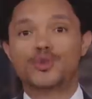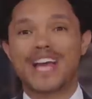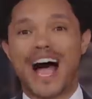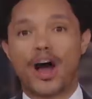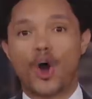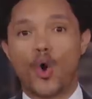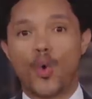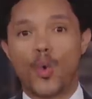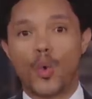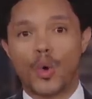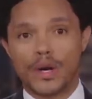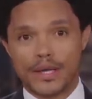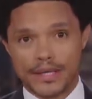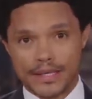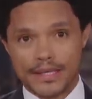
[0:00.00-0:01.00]
Taco.
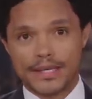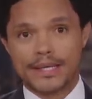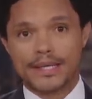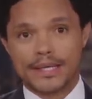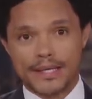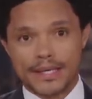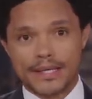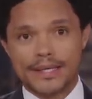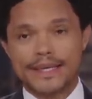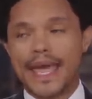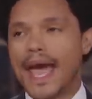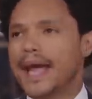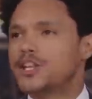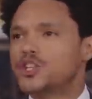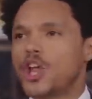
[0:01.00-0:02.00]

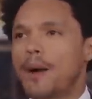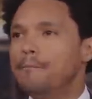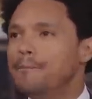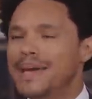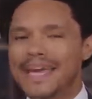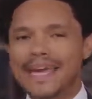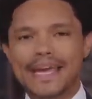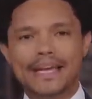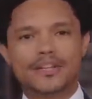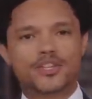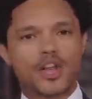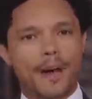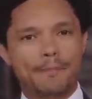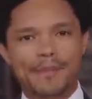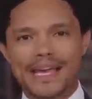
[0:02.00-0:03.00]
Yeah, it's not me,
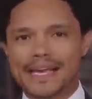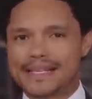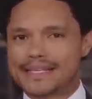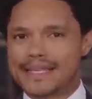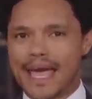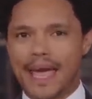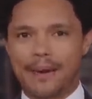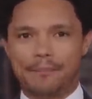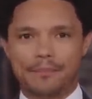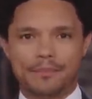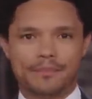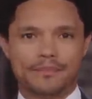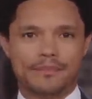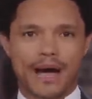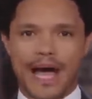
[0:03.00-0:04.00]
it's them.
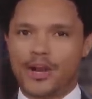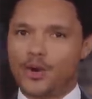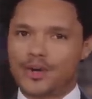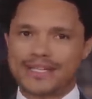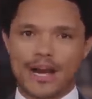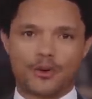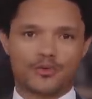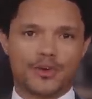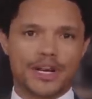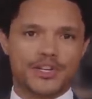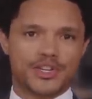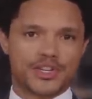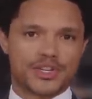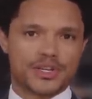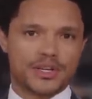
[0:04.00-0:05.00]
I know, it's
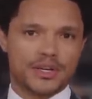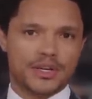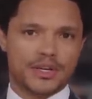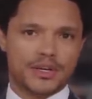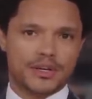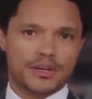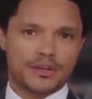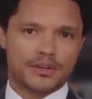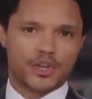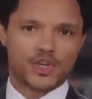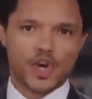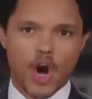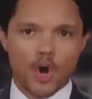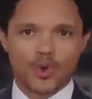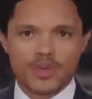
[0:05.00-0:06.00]
outrageous. The
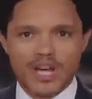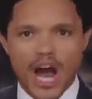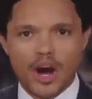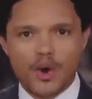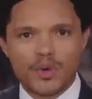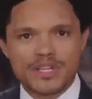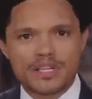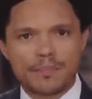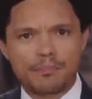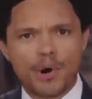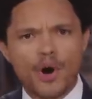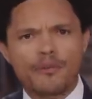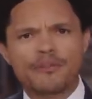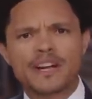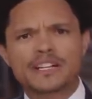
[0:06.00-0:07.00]
Choco Taco is the
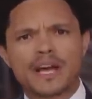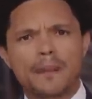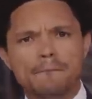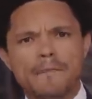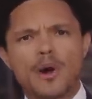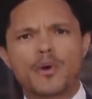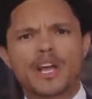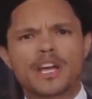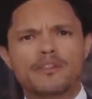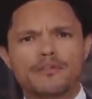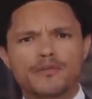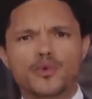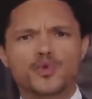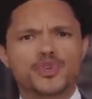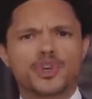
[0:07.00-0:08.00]
perfect American
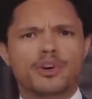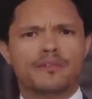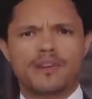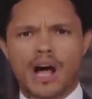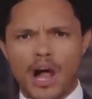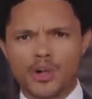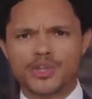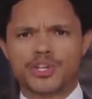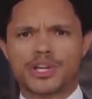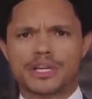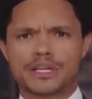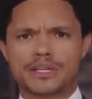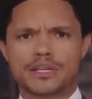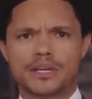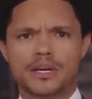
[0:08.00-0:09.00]
fusion of
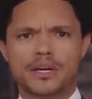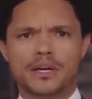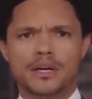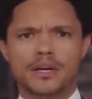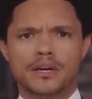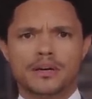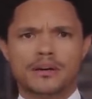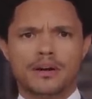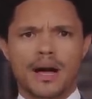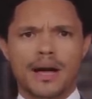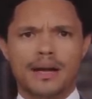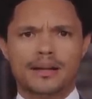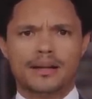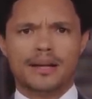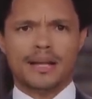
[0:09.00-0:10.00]
cultures,
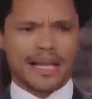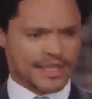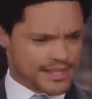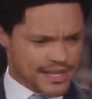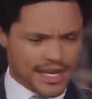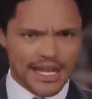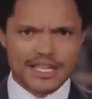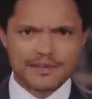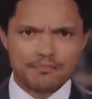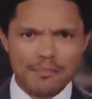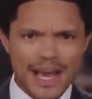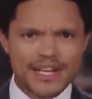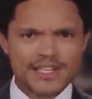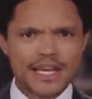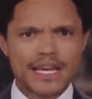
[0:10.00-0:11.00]
right? It's
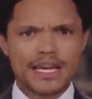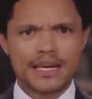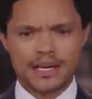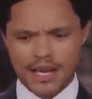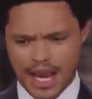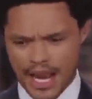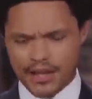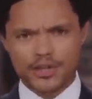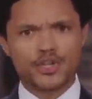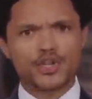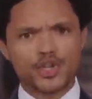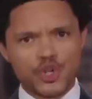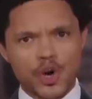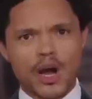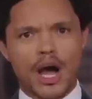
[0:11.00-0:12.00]
Mexican and
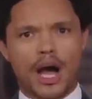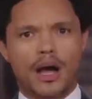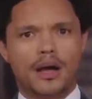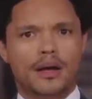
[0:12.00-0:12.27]
sugar.